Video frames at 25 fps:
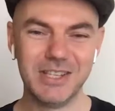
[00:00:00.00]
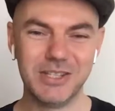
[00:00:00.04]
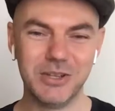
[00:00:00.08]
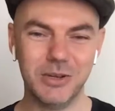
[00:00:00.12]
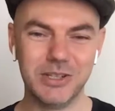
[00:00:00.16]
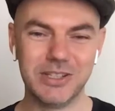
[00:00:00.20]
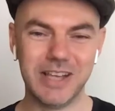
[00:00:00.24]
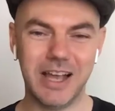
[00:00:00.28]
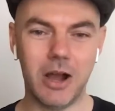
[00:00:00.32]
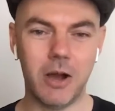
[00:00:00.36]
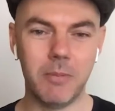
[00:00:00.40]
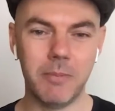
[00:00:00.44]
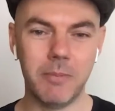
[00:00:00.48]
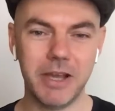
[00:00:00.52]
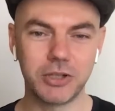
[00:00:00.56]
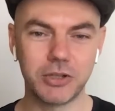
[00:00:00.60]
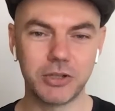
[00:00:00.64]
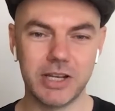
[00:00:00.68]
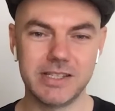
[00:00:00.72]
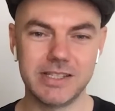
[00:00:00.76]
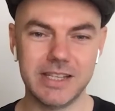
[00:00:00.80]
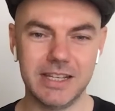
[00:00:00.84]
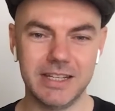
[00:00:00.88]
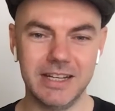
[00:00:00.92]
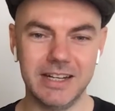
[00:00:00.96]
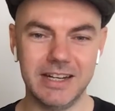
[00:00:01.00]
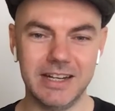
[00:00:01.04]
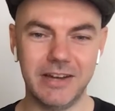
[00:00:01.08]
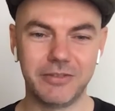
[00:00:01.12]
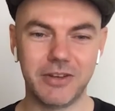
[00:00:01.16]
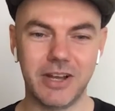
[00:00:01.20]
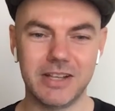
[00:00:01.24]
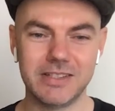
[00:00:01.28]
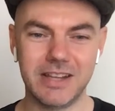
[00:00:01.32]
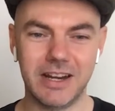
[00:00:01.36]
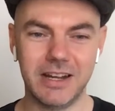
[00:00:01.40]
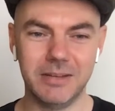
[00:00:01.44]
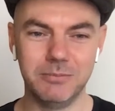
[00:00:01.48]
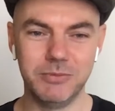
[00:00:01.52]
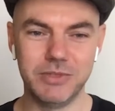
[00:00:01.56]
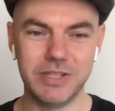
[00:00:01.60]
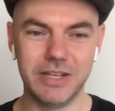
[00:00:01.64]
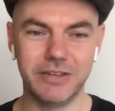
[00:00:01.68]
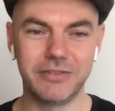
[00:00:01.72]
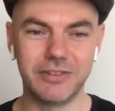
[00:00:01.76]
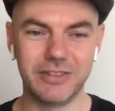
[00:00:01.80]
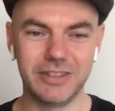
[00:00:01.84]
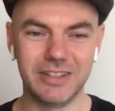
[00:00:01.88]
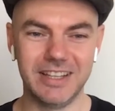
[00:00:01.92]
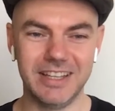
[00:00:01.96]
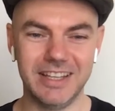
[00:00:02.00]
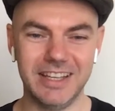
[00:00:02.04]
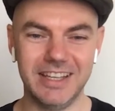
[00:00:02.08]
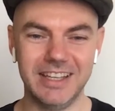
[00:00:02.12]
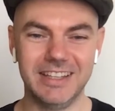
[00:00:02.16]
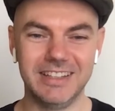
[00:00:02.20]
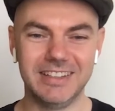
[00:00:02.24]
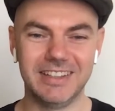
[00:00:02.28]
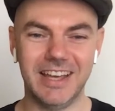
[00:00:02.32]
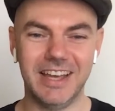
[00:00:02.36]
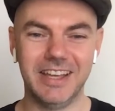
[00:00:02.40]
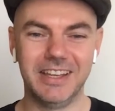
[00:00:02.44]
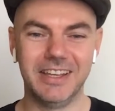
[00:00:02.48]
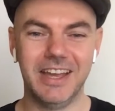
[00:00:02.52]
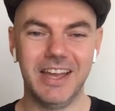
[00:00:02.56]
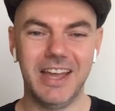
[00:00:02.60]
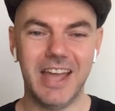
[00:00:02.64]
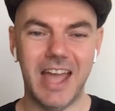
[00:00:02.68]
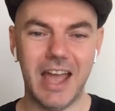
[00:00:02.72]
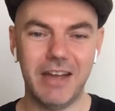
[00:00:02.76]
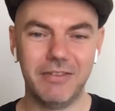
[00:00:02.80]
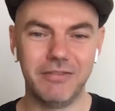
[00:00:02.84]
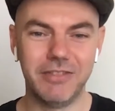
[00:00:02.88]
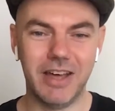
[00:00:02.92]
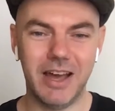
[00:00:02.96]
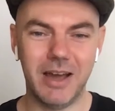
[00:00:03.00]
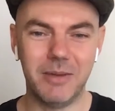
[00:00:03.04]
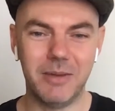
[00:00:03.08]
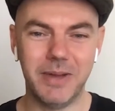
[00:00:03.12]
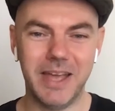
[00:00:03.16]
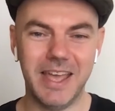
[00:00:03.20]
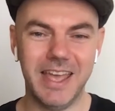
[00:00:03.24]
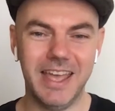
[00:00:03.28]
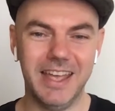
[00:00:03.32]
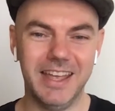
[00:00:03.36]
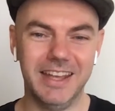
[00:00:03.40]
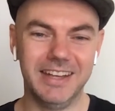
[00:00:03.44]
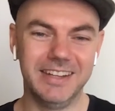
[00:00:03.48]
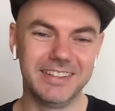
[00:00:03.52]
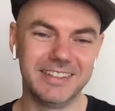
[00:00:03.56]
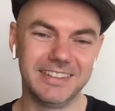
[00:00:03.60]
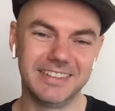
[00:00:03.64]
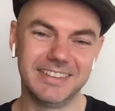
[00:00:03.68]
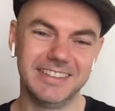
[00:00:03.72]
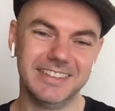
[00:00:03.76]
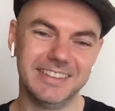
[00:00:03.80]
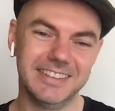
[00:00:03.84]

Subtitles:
you're always like, I'll make sure I send in enough guys that I'm definitely like have the upper hand.